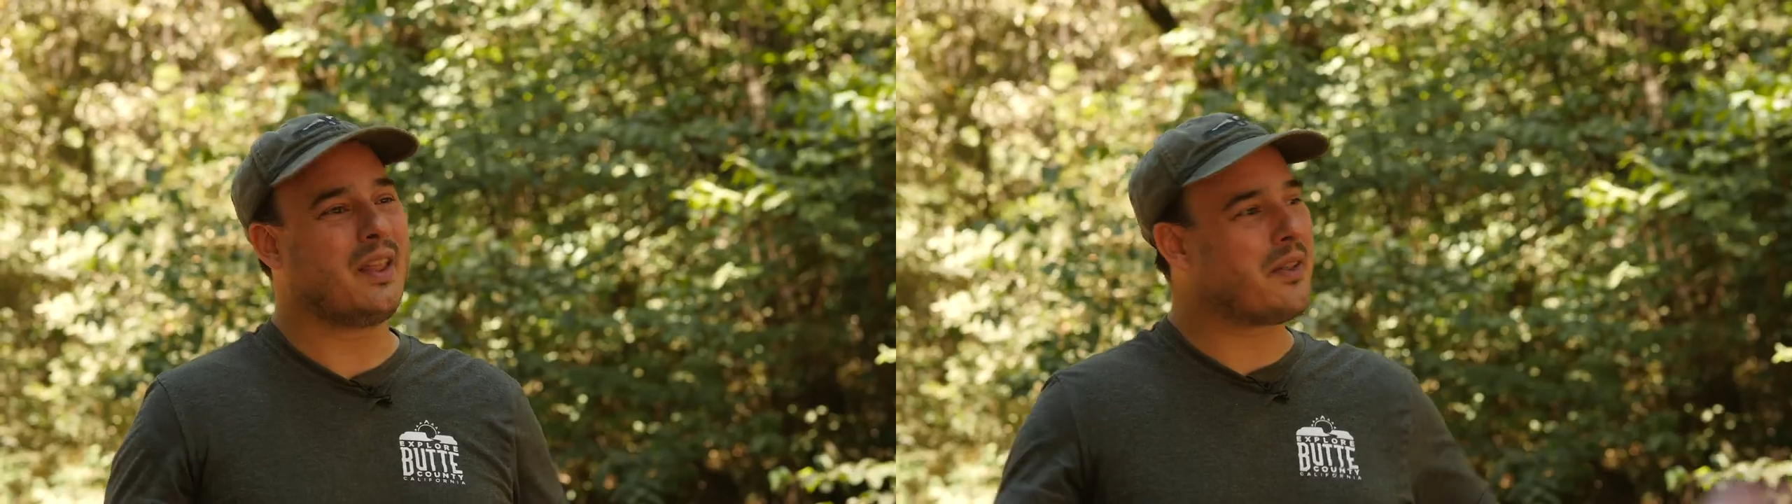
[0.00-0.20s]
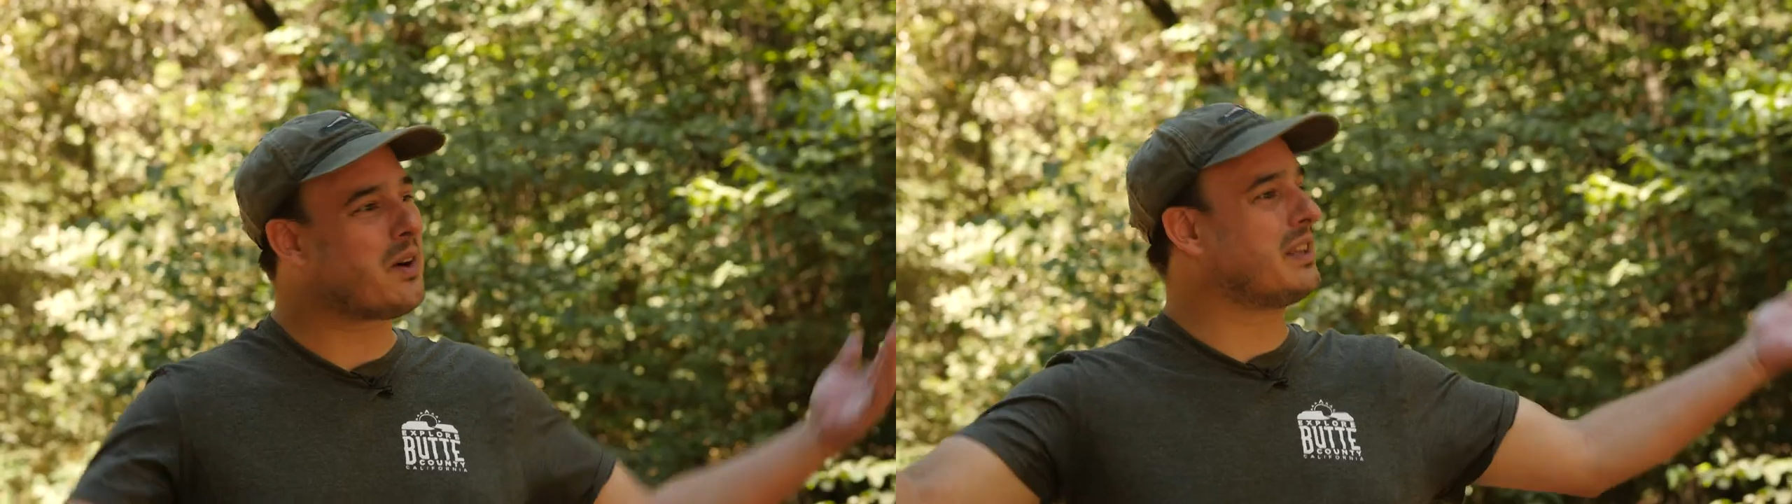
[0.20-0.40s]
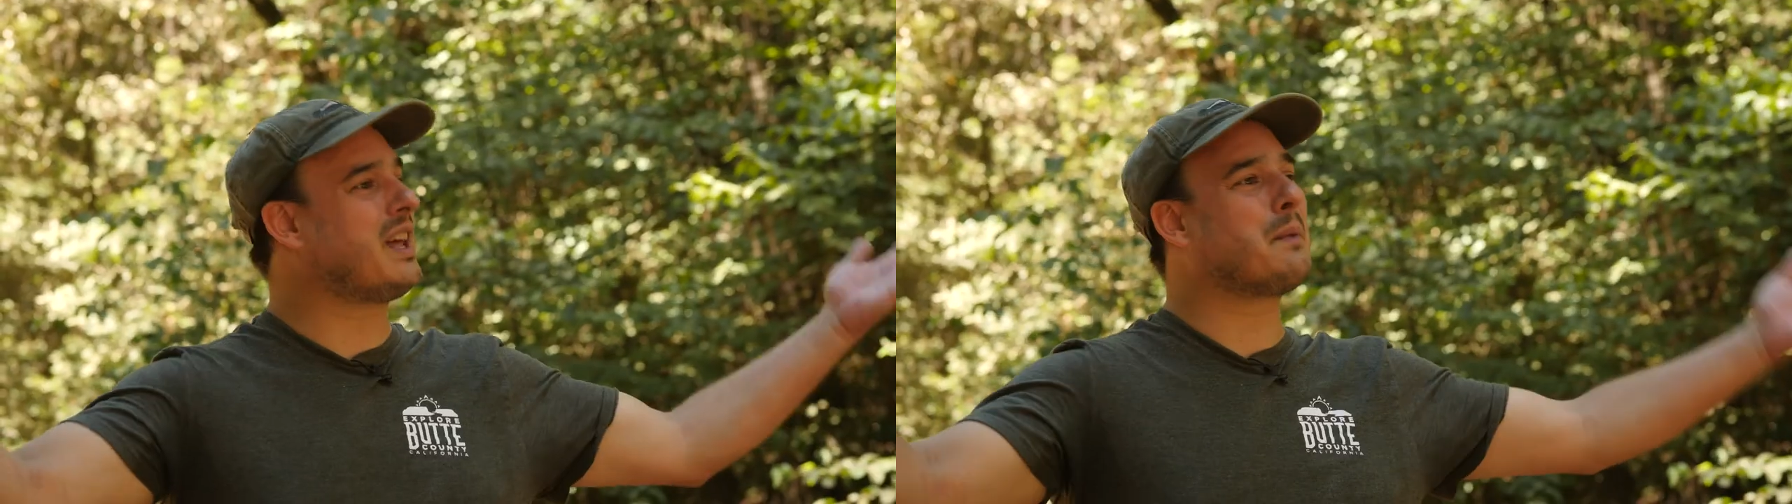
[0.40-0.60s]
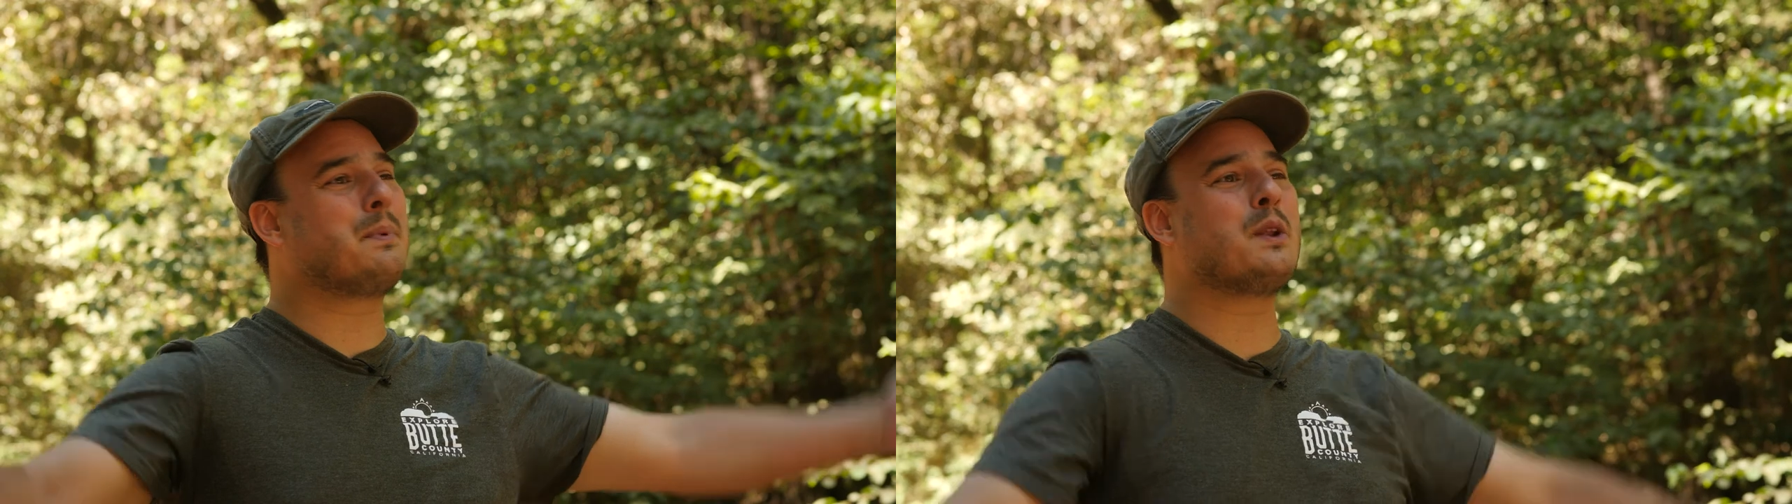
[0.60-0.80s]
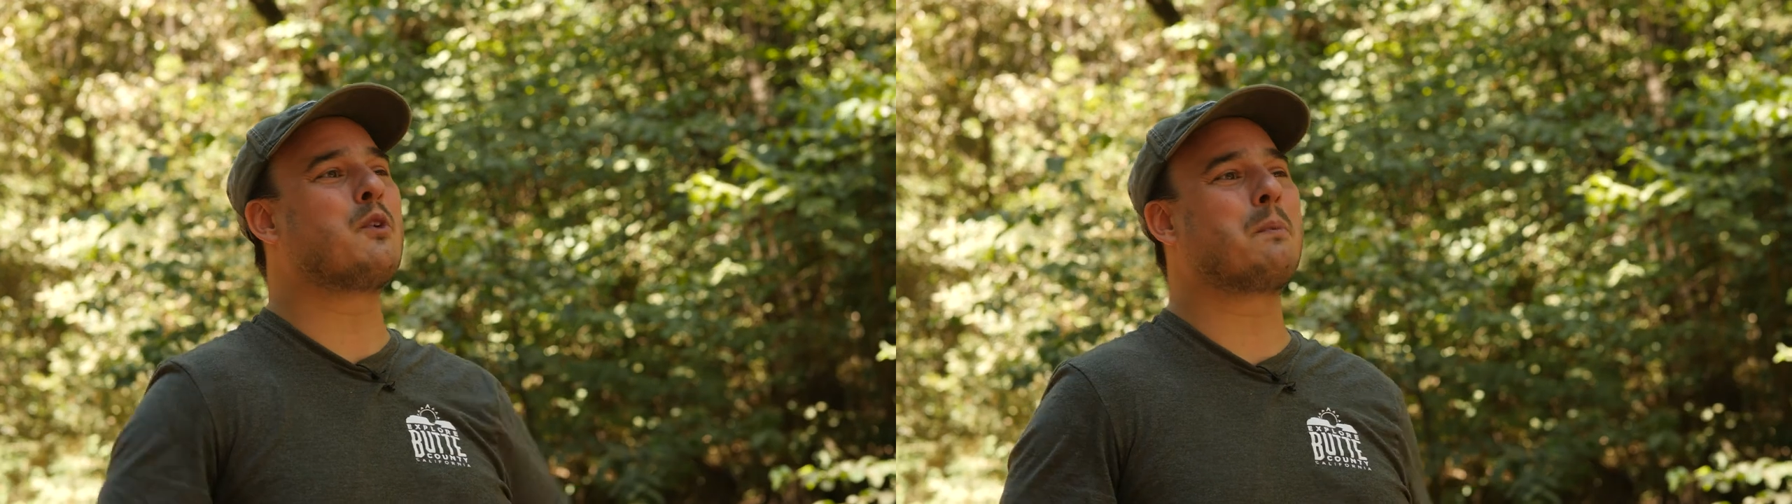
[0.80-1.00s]
There are a lot of
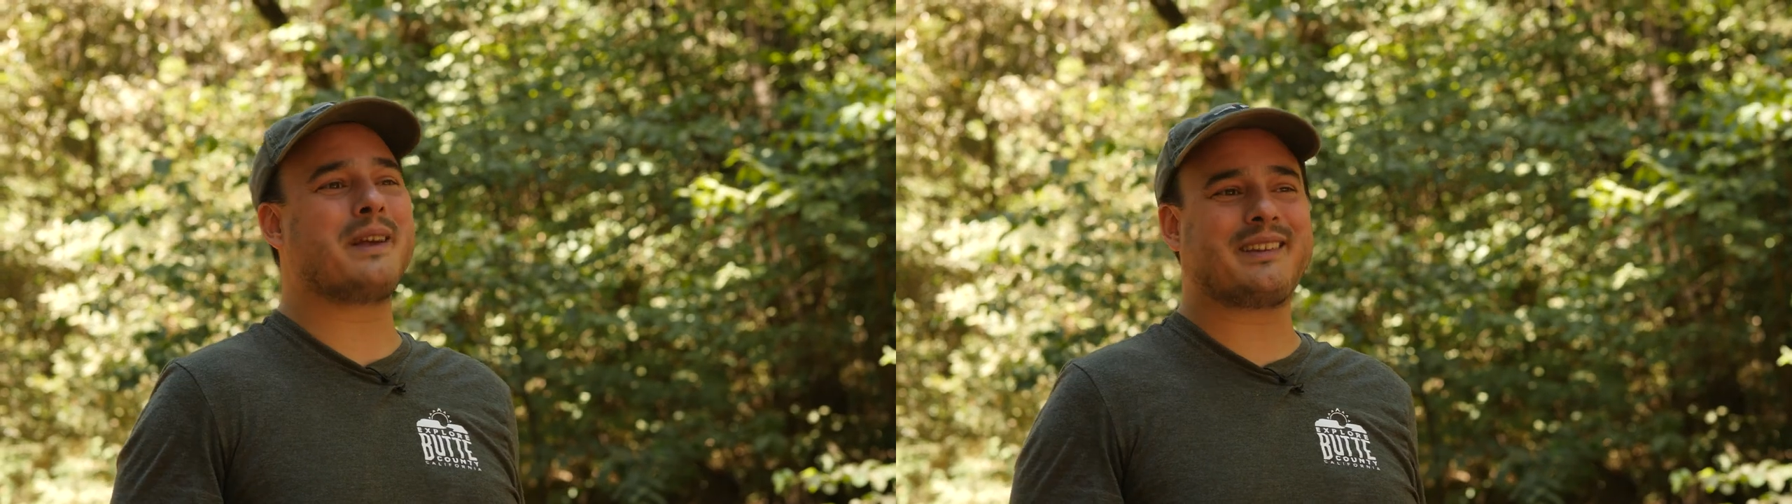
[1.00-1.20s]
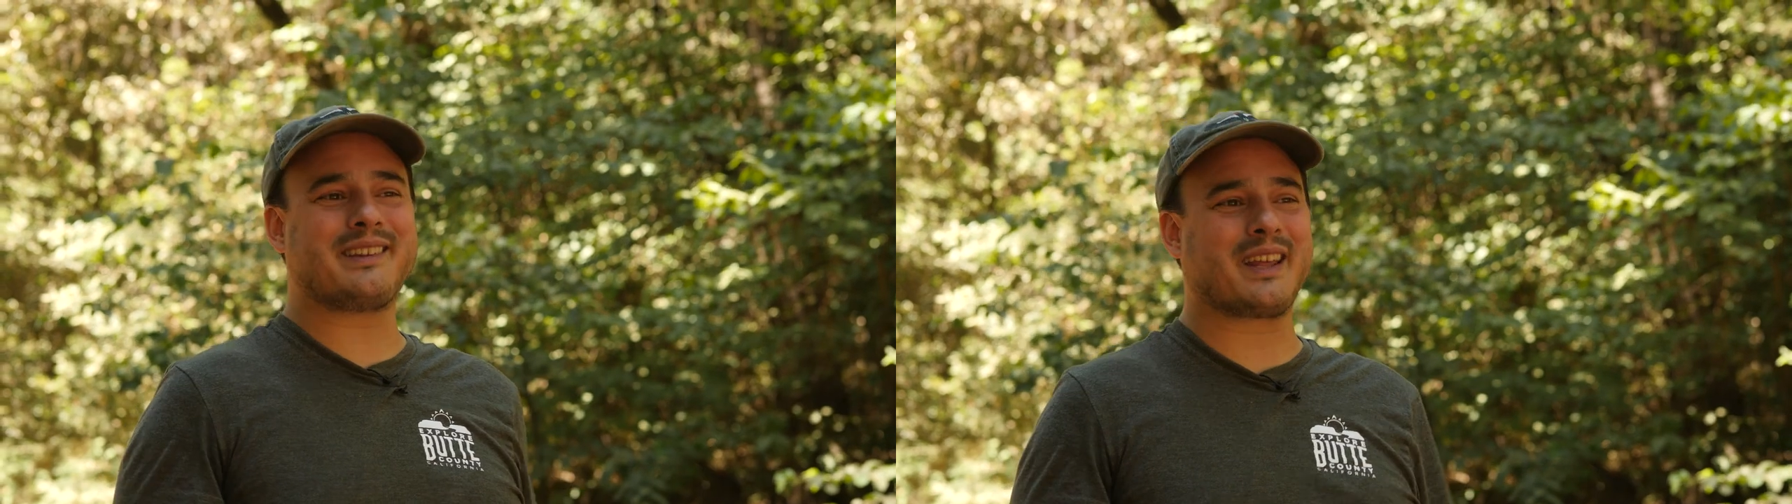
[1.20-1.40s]
beautiful places